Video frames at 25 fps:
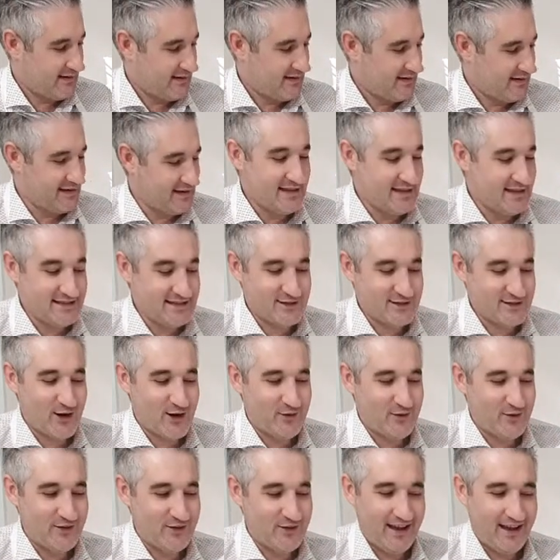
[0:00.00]
It is
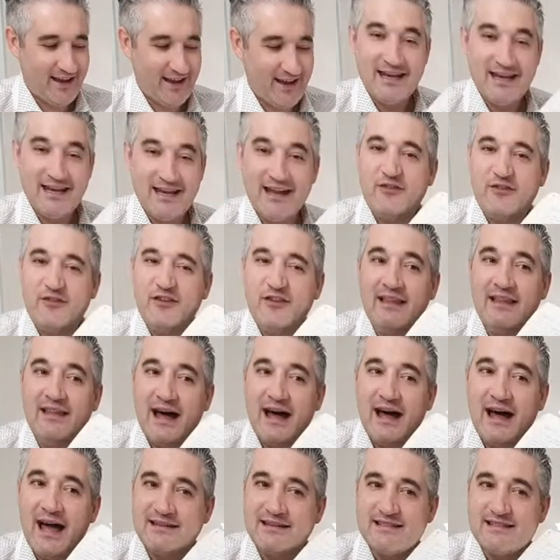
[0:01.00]
coffee, yeah. And I feel
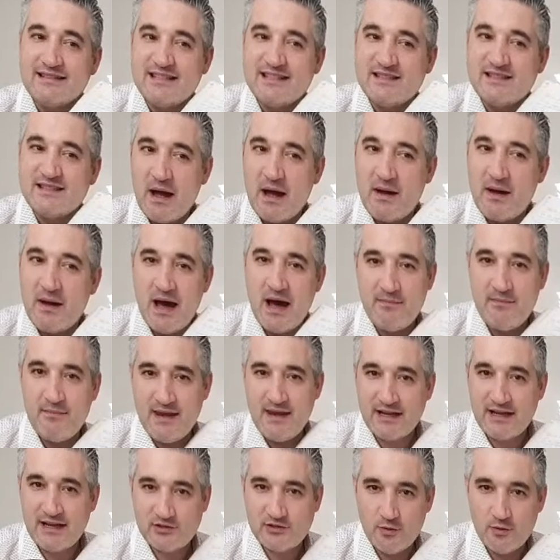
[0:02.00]
like this is my mom
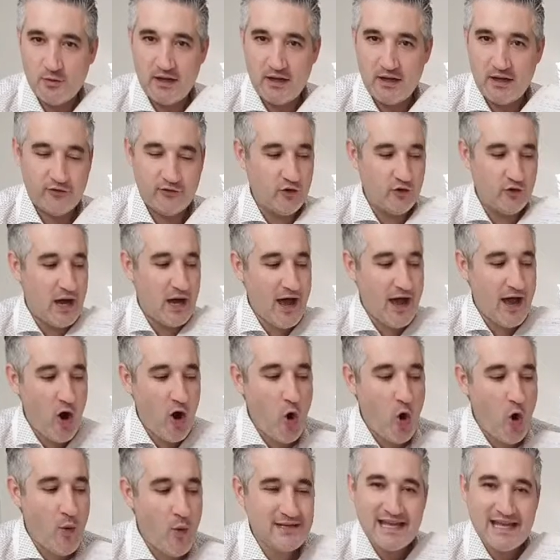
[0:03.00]
next to me. So I
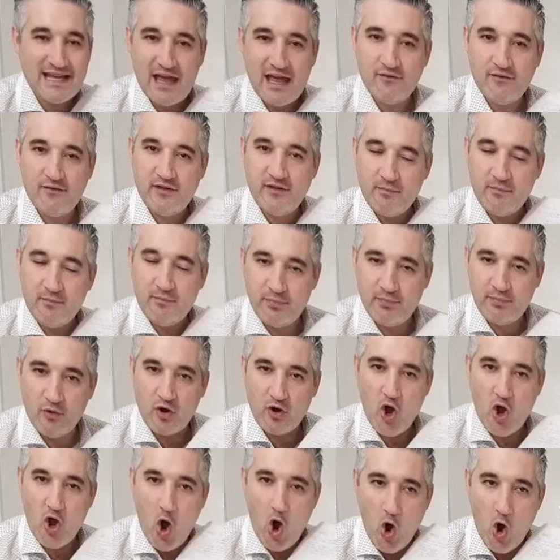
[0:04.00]
always have the
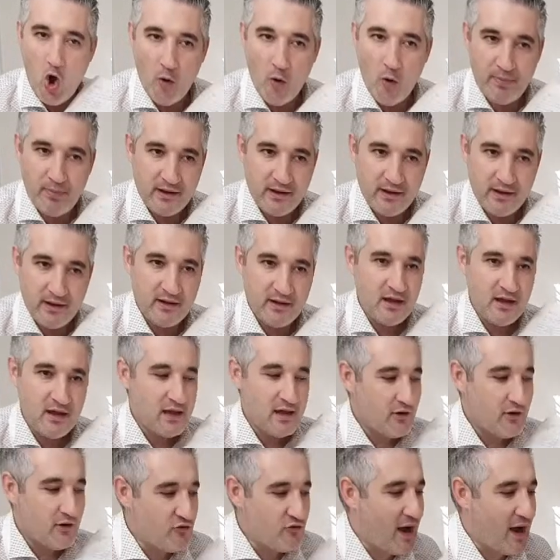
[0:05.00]
book open
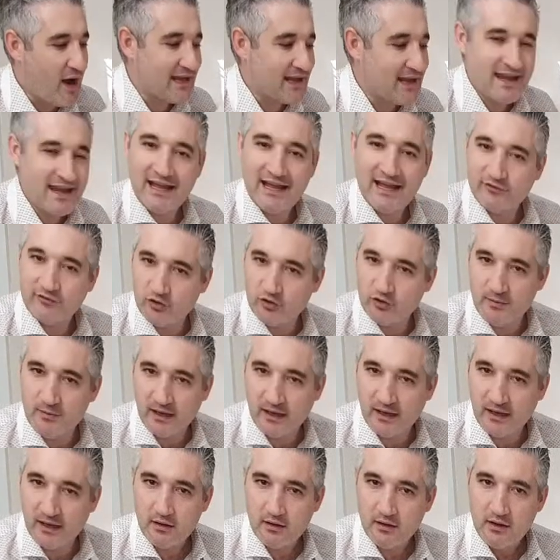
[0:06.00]
right next to
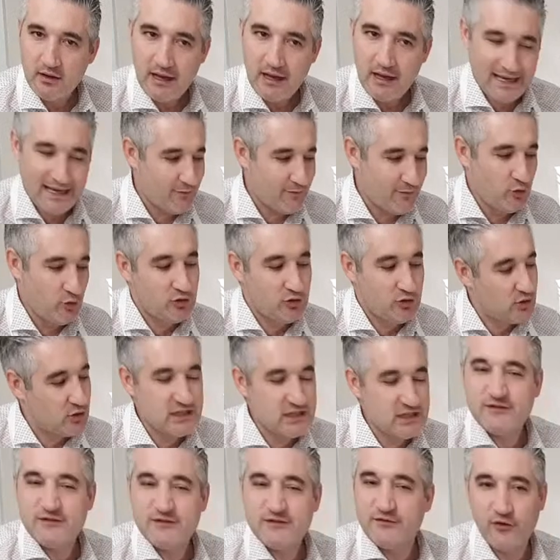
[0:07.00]
me. And I will do
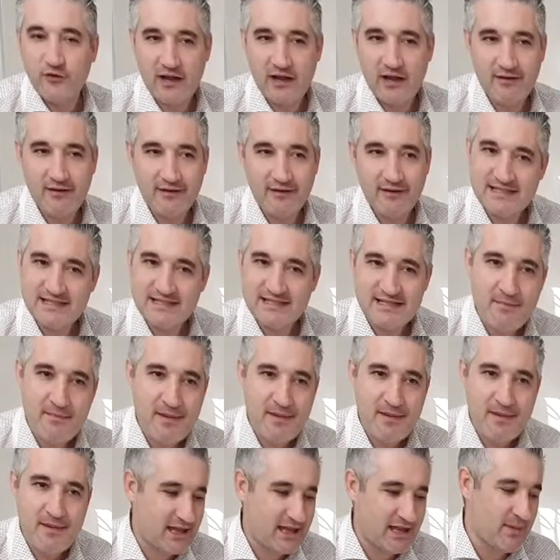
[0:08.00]
this forever. Doesn't
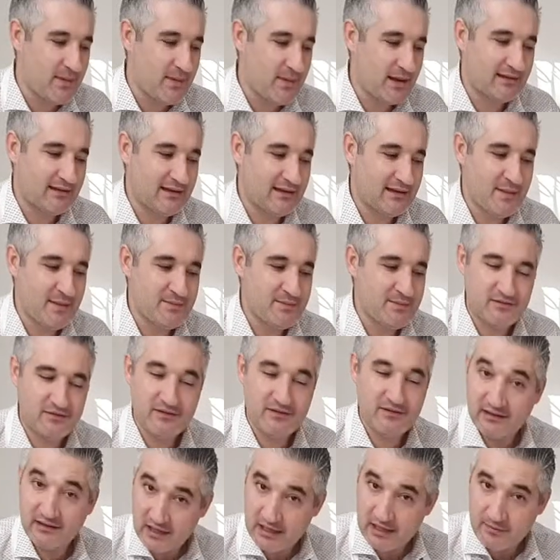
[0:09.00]
matter how many times I've
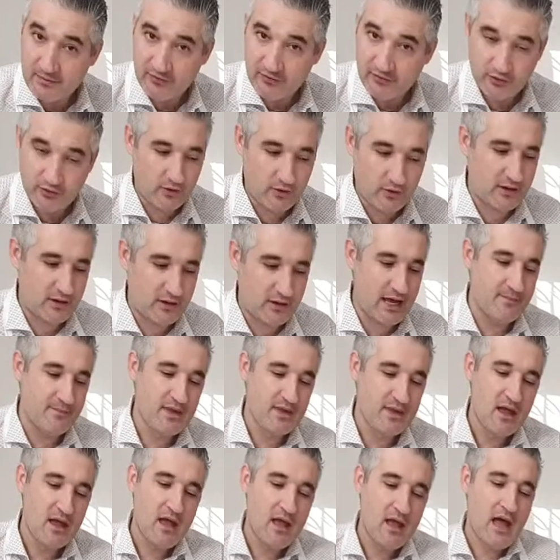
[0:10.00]
done tiramisu, okay?
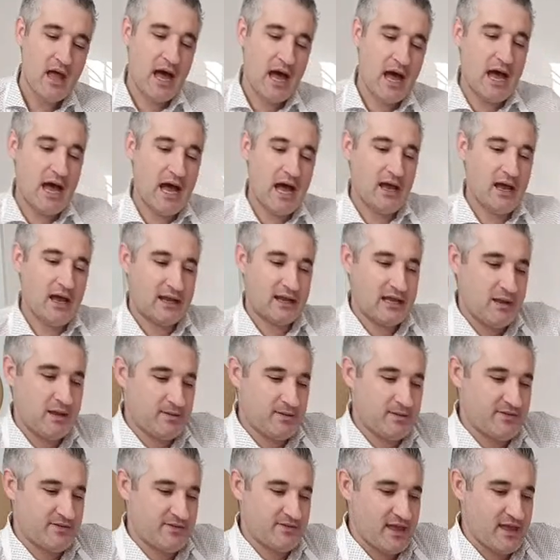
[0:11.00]
I keep
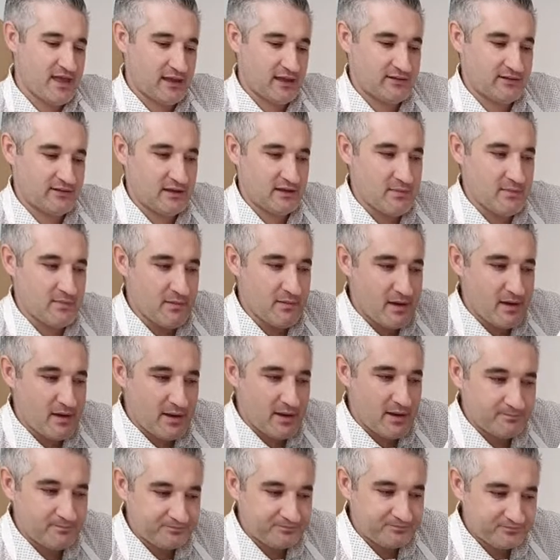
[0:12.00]
it there. See, my
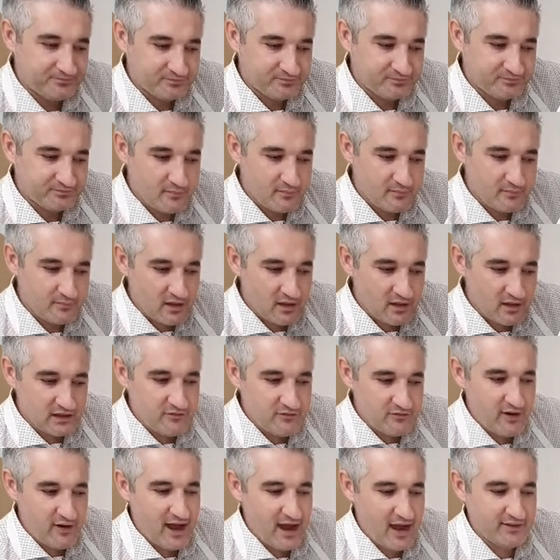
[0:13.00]
mom, the
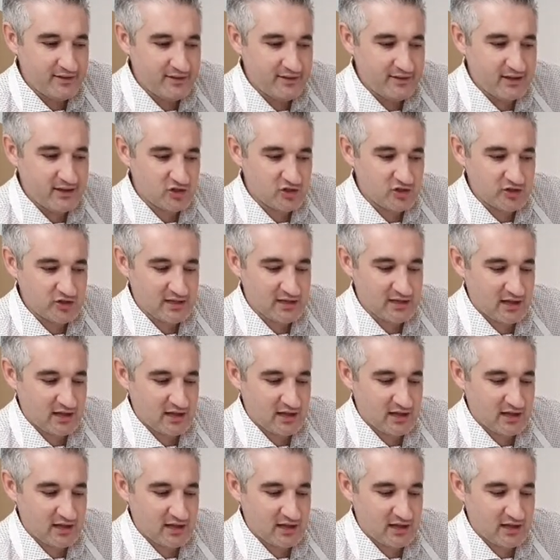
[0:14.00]
writing, she tells